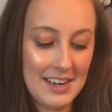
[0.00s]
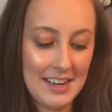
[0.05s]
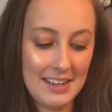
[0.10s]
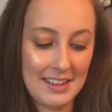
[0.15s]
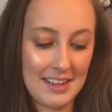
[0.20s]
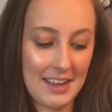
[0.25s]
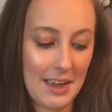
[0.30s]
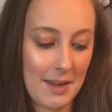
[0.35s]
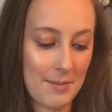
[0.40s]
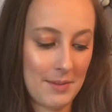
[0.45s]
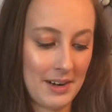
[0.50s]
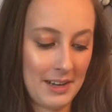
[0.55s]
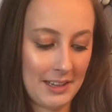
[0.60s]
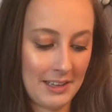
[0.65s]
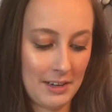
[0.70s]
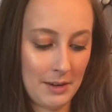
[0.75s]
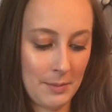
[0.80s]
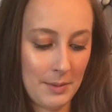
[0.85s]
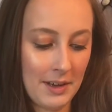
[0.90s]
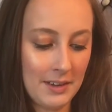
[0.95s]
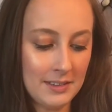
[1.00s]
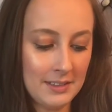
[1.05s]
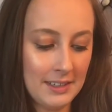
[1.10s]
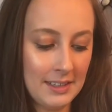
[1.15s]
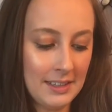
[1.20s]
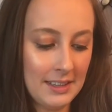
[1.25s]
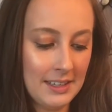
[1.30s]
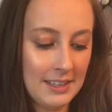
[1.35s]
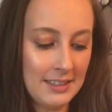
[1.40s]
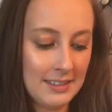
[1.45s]
They come in a little box
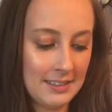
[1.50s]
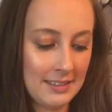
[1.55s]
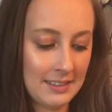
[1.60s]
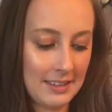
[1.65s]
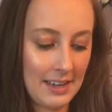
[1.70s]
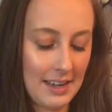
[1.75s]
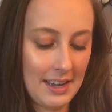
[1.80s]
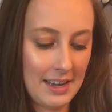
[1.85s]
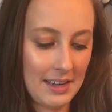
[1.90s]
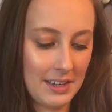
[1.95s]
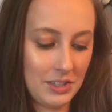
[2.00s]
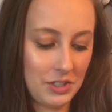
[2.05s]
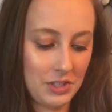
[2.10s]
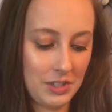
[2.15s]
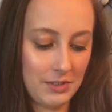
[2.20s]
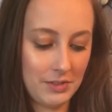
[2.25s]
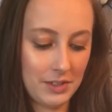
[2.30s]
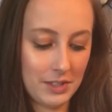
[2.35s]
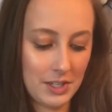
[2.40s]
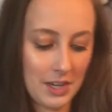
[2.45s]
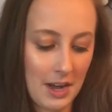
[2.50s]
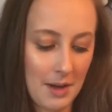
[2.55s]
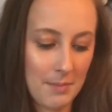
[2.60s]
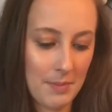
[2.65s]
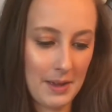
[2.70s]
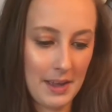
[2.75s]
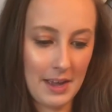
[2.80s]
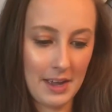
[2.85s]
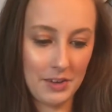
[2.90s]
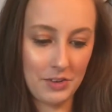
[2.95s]
like this, and you have your top
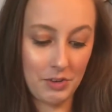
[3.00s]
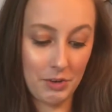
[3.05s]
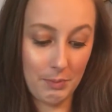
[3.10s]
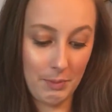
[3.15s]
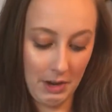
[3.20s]
and your